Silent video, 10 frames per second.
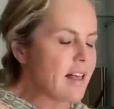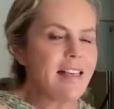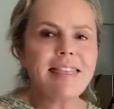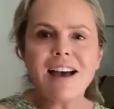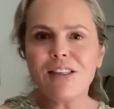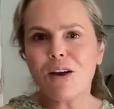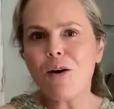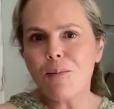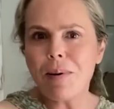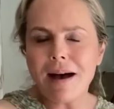The other
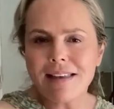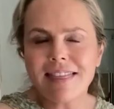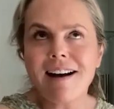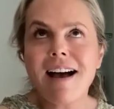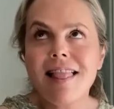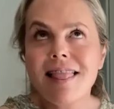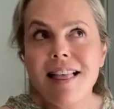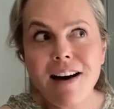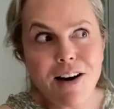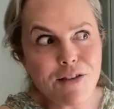compact that I
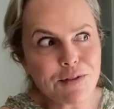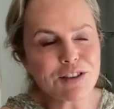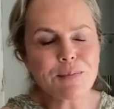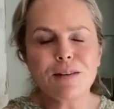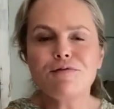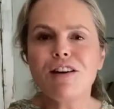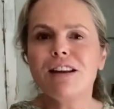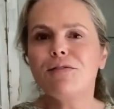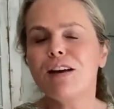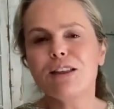love, which I've been
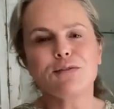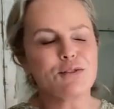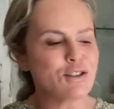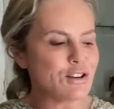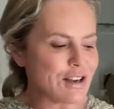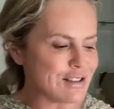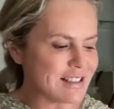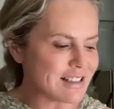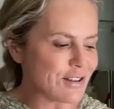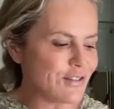really faithful to now
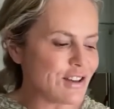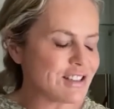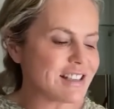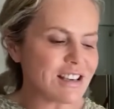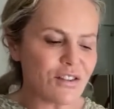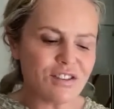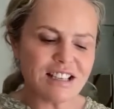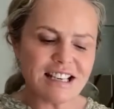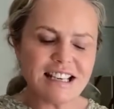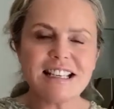since I first discovered
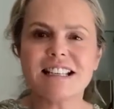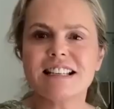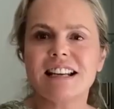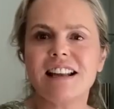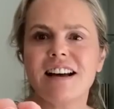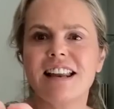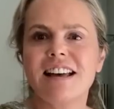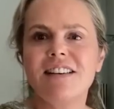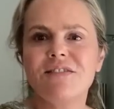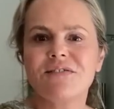it, is the
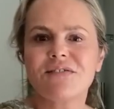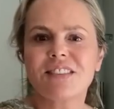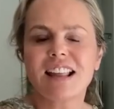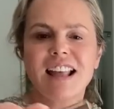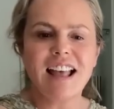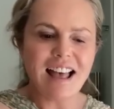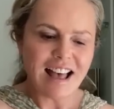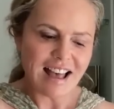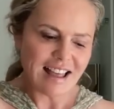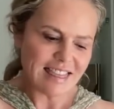Delilah.
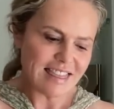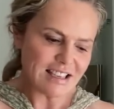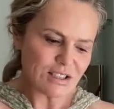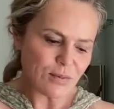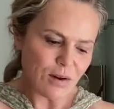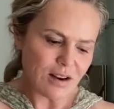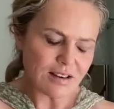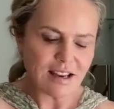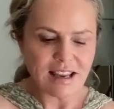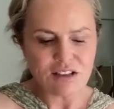And this one,
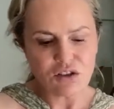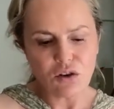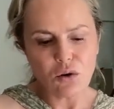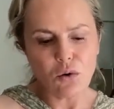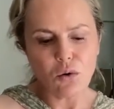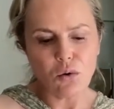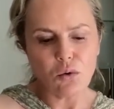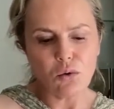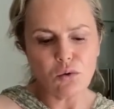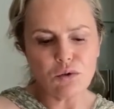it's
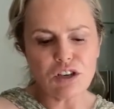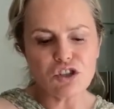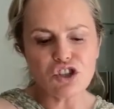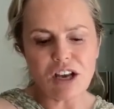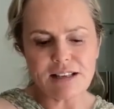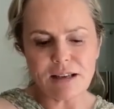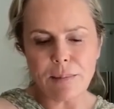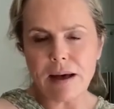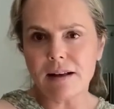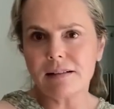called
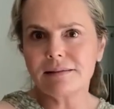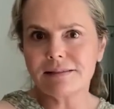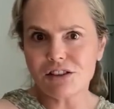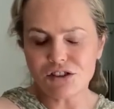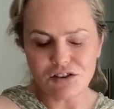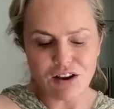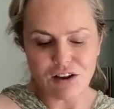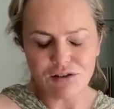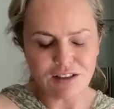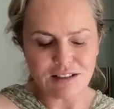Jezebel. I should
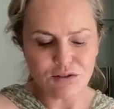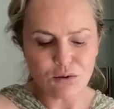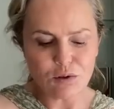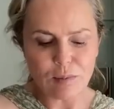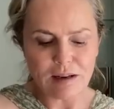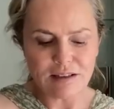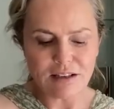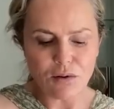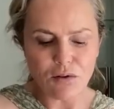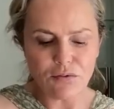know because I've talked about it
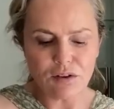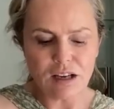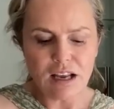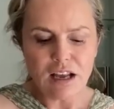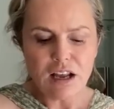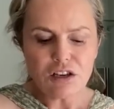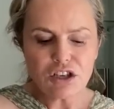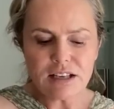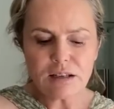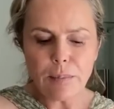so often.
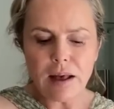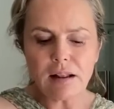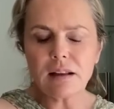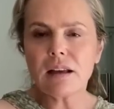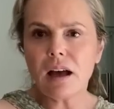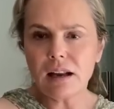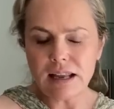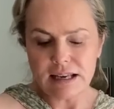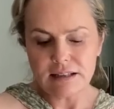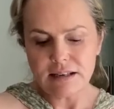Jezebel Colour
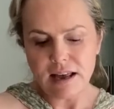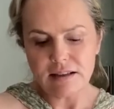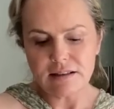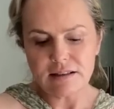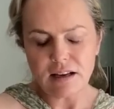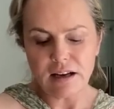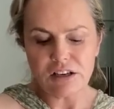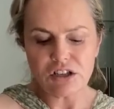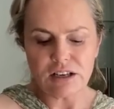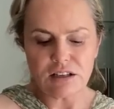Intense
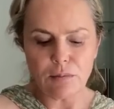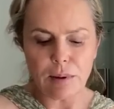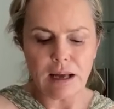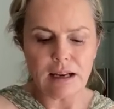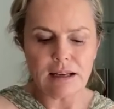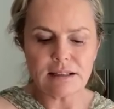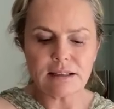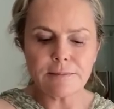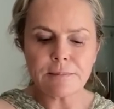Eyeshadow Palette.